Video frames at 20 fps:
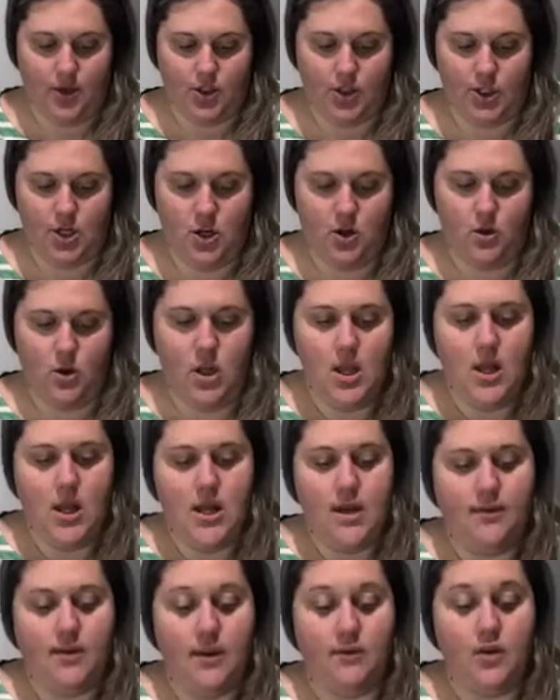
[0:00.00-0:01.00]
So
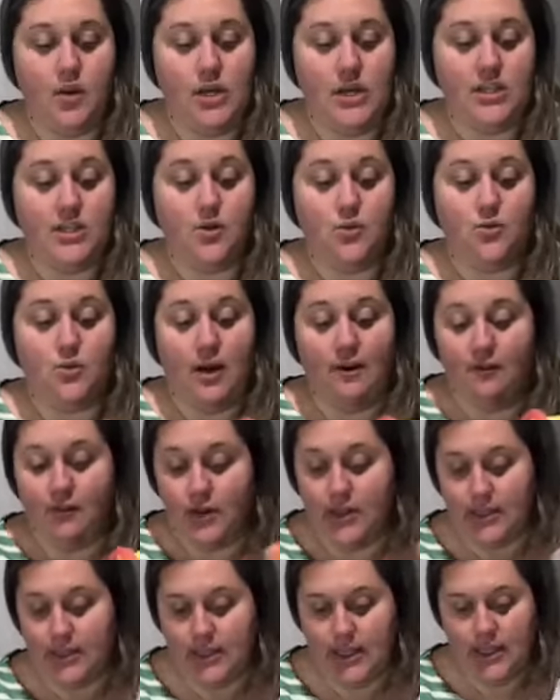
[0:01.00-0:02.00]
if you ever need to
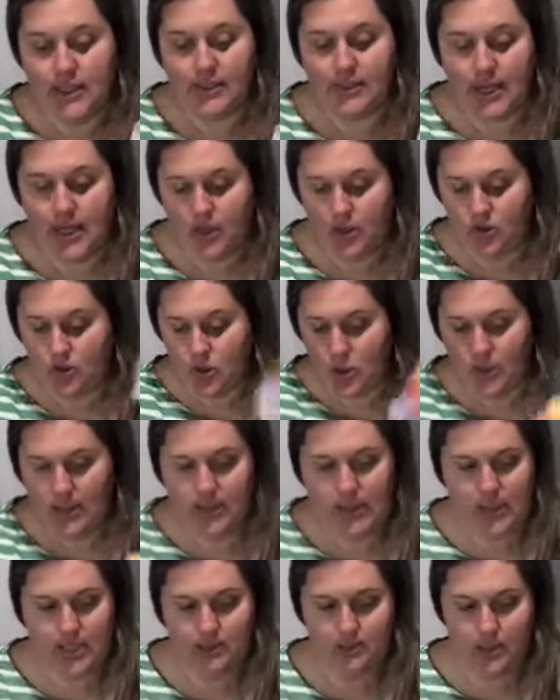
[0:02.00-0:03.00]
reference this, I usually
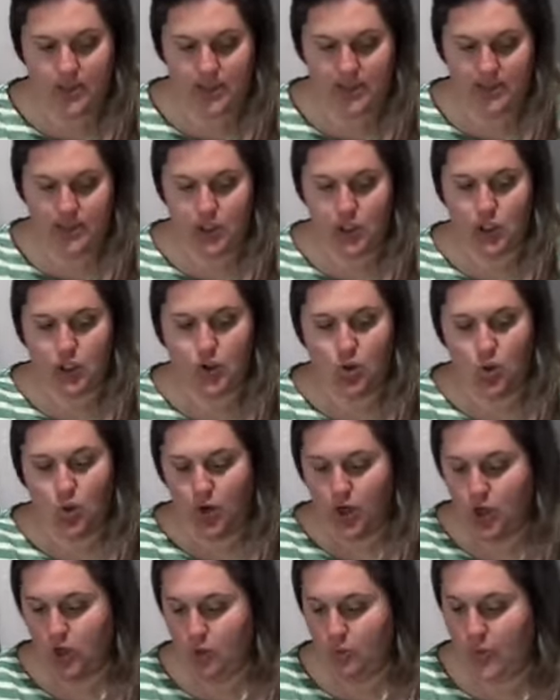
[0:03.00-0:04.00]
keep this
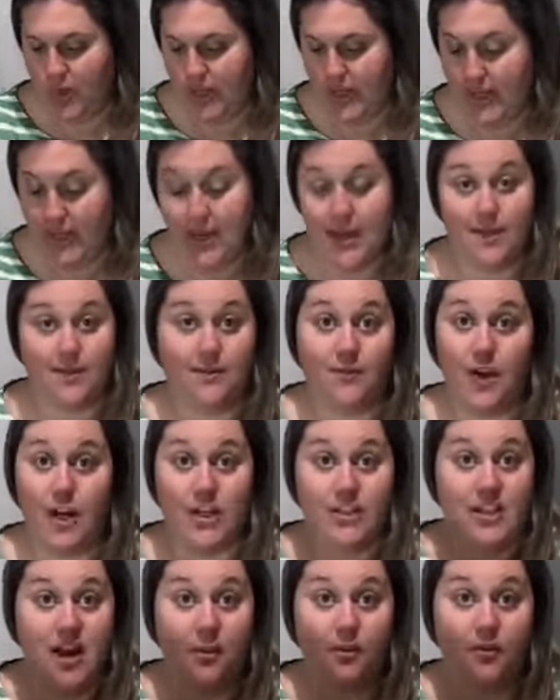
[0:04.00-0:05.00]
tutorial pinned at the very
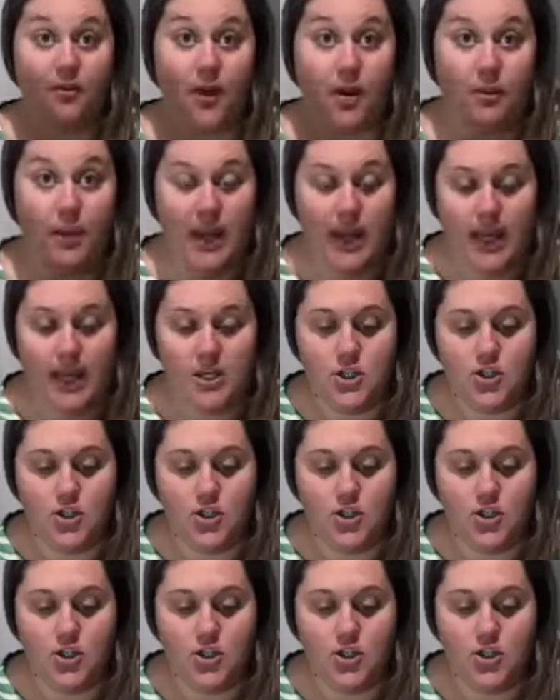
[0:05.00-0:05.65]
top of our page.